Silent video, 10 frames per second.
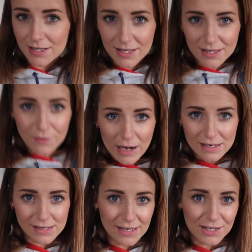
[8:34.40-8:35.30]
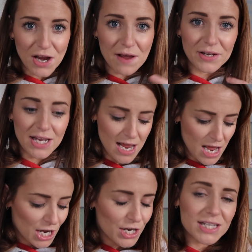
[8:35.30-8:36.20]
into this horrendously chabby
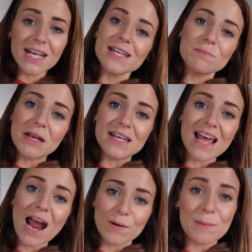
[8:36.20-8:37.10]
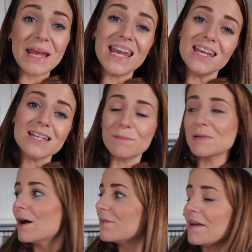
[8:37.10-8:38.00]
hoodie, it's because Harry peed
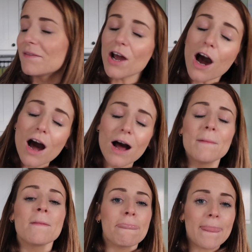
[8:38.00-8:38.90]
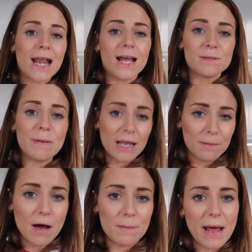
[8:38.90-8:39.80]
himself in the car and I had to
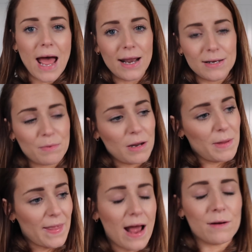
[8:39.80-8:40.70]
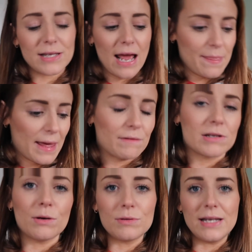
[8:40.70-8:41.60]
pick him up and bring him in the house and that
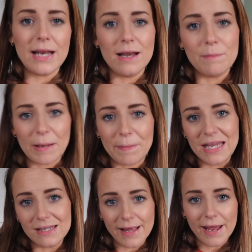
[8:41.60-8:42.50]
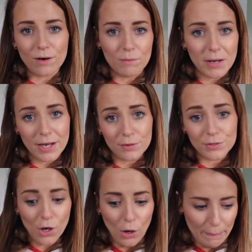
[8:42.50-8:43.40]
resulted in a big pee stain on my
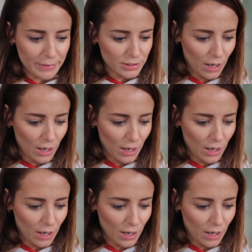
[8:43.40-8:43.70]
own top.